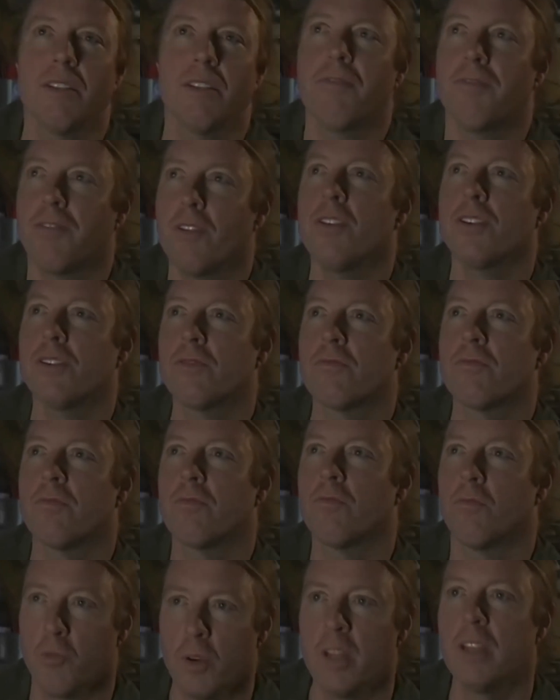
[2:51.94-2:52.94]
the first
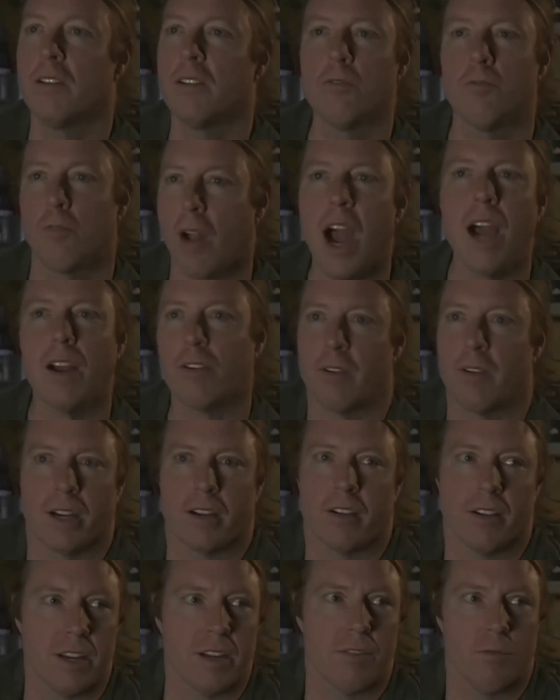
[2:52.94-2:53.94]
real rock
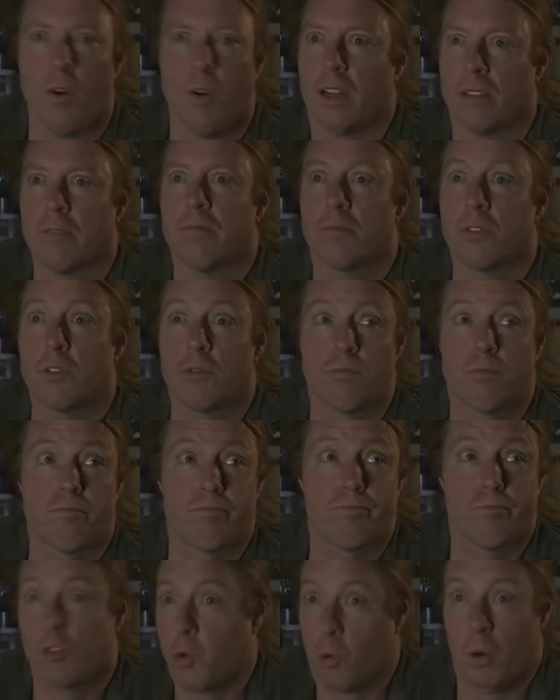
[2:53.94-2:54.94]
record in what,
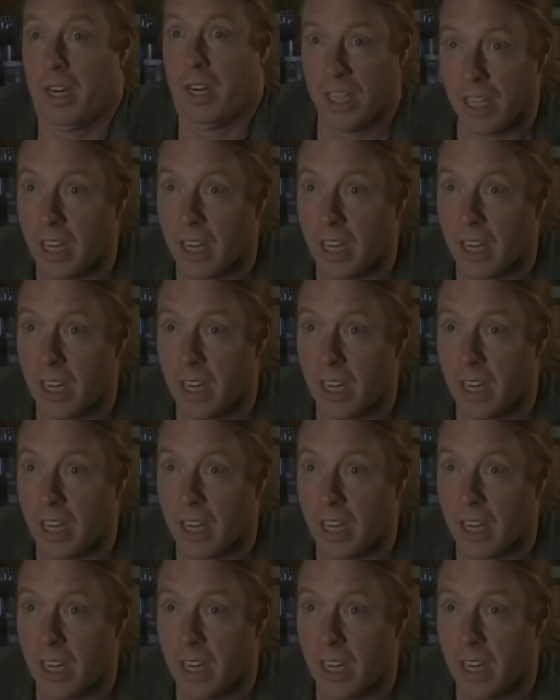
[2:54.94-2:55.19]
20